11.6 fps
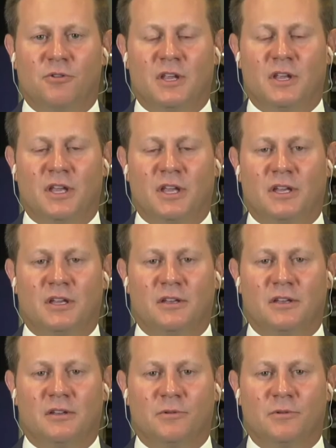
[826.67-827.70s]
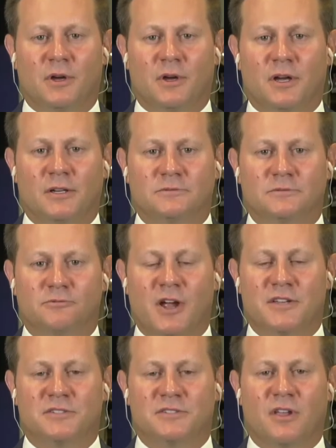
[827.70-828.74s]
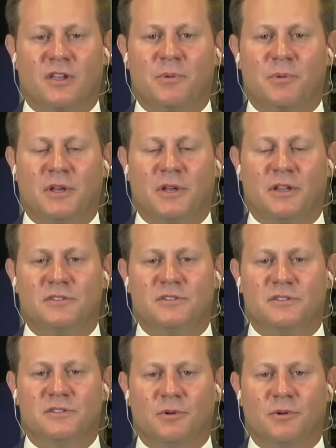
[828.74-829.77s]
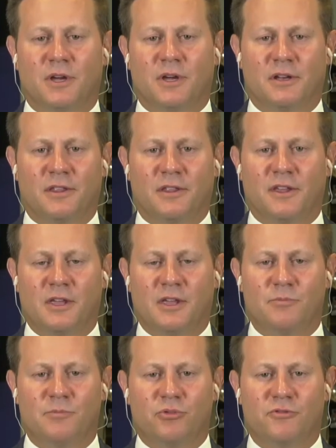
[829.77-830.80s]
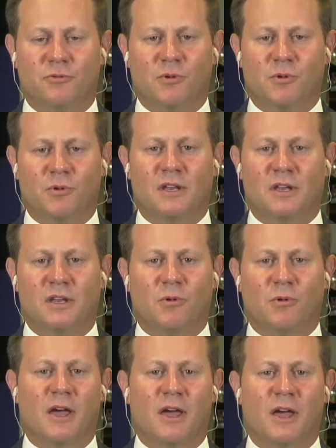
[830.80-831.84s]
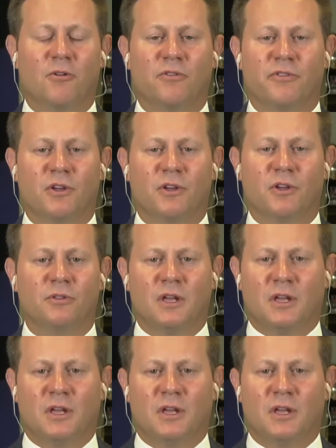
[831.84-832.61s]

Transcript: he needed to rise to the top, and he did so. And I think he proves it week in and week out on the field.